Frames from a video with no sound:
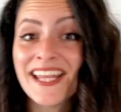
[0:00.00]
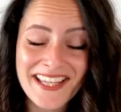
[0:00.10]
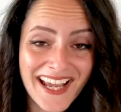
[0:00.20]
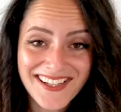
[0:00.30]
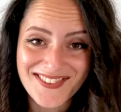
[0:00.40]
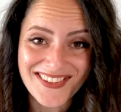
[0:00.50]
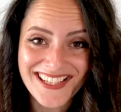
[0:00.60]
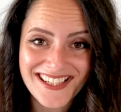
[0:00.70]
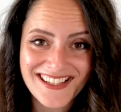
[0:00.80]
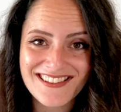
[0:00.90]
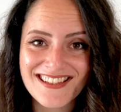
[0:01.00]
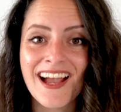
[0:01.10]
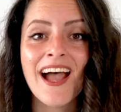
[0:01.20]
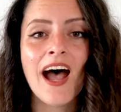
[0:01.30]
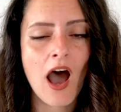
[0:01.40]
Next one is
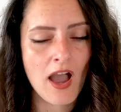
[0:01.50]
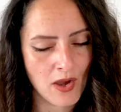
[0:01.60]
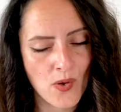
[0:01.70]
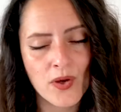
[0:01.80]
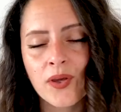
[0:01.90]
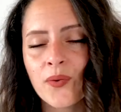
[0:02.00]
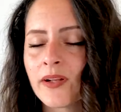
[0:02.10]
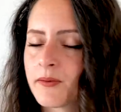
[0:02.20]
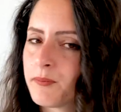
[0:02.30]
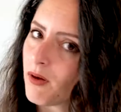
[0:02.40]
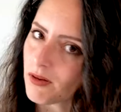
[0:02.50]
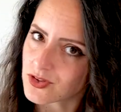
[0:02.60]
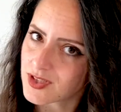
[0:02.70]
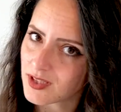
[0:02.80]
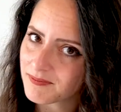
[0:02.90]
I owe you an
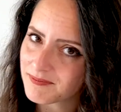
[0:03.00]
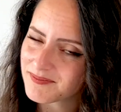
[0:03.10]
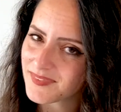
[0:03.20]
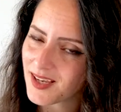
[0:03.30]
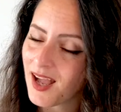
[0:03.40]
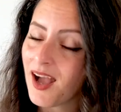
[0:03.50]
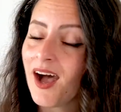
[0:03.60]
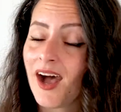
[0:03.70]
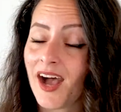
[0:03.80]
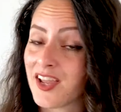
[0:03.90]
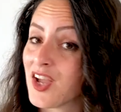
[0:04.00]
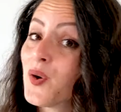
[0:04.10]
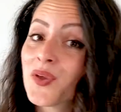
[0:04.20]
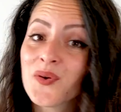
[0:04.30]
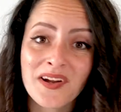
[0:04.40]
apology. I
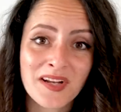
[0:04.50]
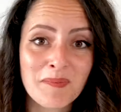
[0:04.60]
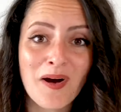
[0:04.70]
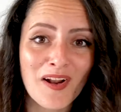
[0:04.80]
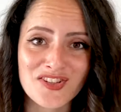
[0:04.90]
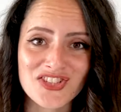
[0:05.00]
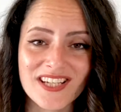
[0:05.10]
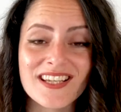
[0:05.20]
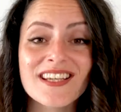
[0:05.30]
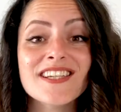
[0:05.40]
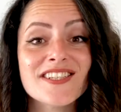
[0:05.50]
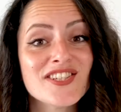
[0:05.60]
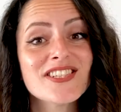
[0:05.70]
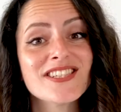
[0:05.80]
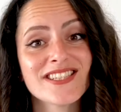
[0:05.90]
owe you an apology is
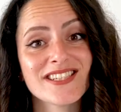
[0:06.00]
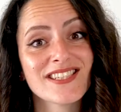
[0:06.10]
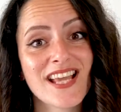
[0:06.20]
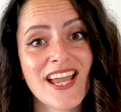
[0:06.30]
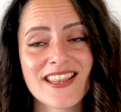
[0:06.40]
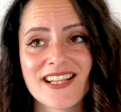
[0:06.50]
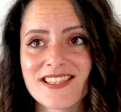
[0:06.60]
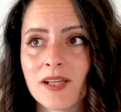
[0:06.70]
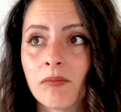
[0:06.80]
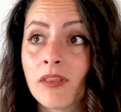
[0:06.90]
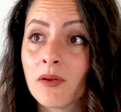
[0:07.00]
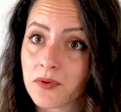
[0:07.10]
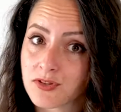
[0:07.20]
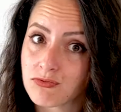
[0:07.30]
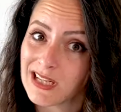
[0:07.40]
used to say that something
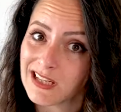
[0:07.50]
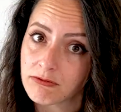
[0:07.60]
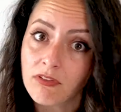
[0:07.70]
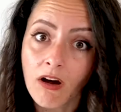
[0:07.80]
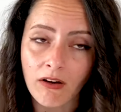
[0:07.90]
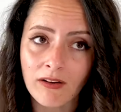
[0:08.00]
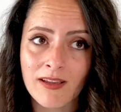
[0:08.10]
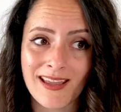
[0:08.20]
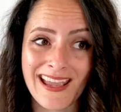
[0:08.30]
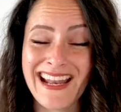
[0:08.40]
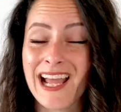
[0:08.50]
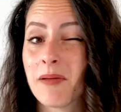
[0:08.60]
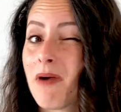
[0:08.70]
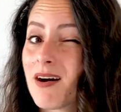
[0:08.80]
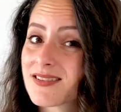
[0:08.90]
was really wrong and I
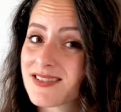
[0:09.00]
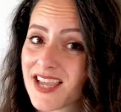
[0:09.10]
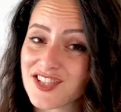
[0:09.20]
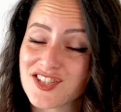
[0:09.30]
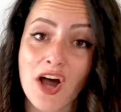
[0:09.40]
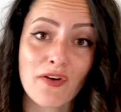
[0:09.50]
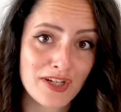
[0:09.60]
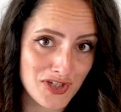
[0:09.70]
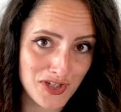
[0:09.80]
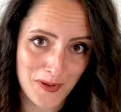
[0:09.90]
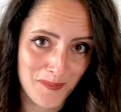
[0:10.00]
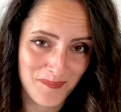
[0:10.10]
must say sorry to you.